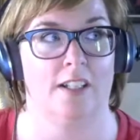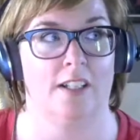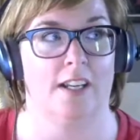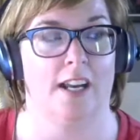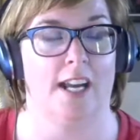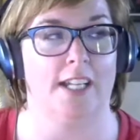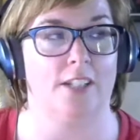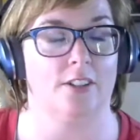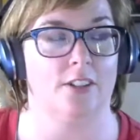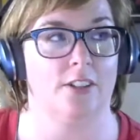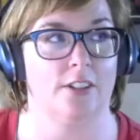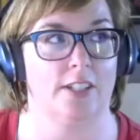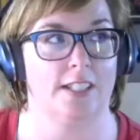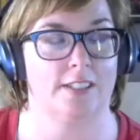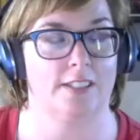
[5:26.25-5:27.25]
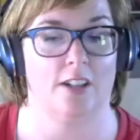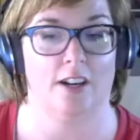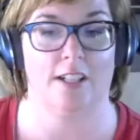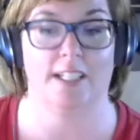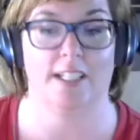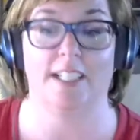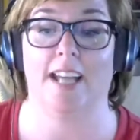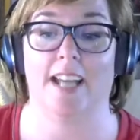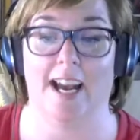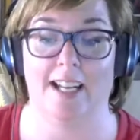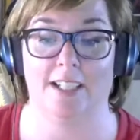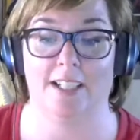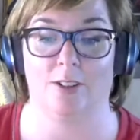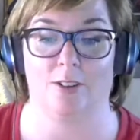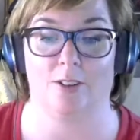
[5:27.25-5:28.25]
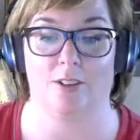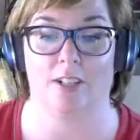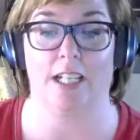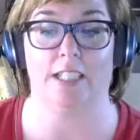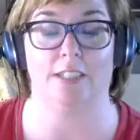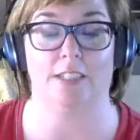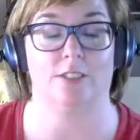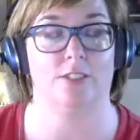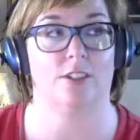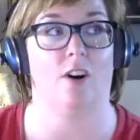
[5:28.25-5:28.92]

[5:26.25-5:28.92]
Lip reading: and you clicked on a category and you saw